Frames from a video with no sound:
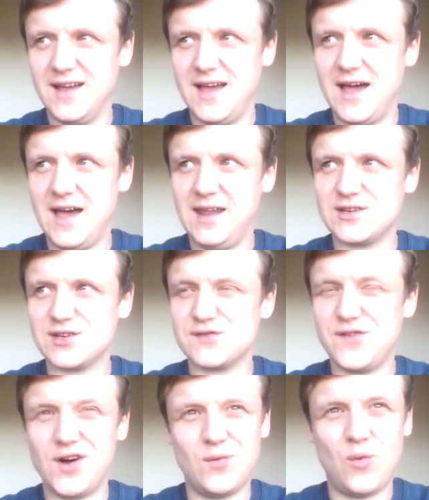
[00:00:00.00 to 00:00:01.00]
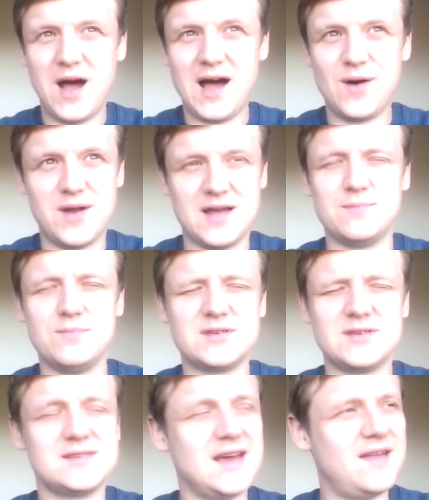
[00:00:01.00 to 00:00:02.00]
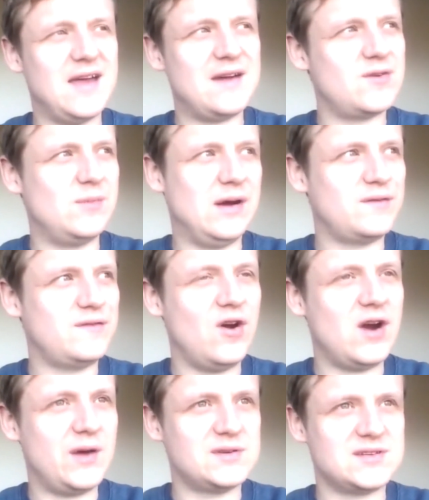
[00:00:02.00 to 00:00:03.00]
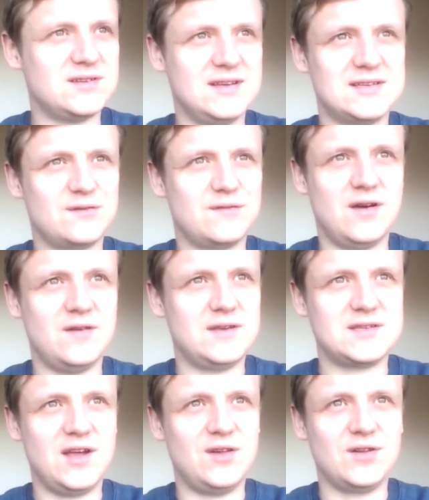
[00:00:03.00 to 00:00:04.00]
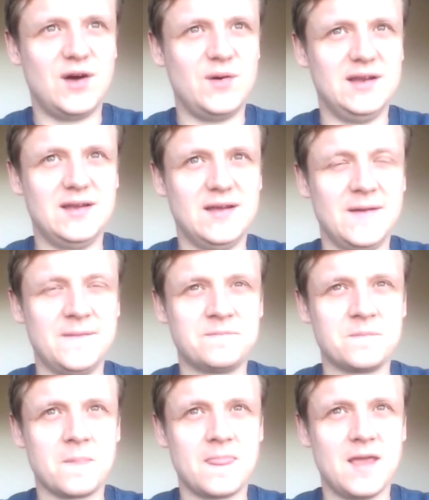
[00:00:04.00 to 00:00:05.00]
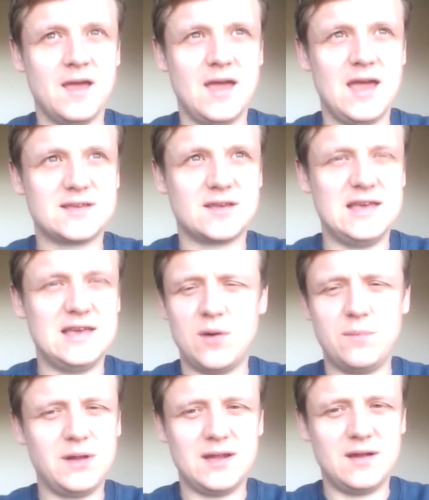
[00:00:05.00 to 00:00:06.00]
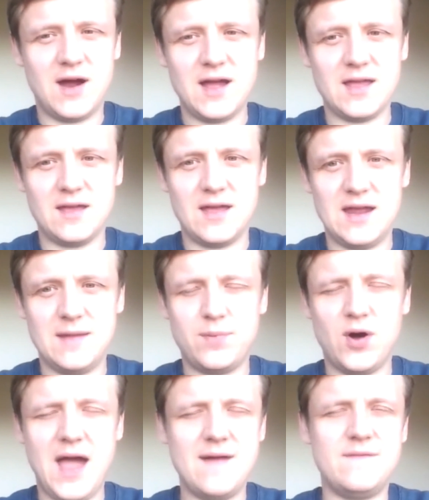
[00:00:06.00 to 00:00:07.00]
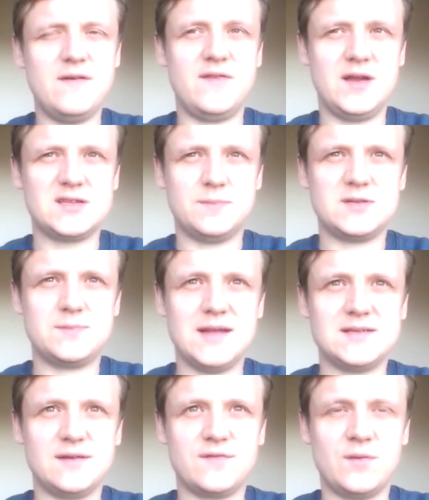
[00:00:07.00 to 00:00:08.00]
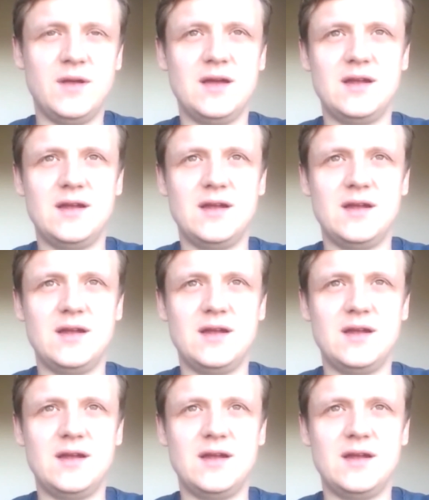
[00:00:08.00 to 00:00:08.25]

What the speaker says: And I just thought, wow. And I must have sat there for about 4 hours on this hill going, he's completely right. And he put everything into perspective for me.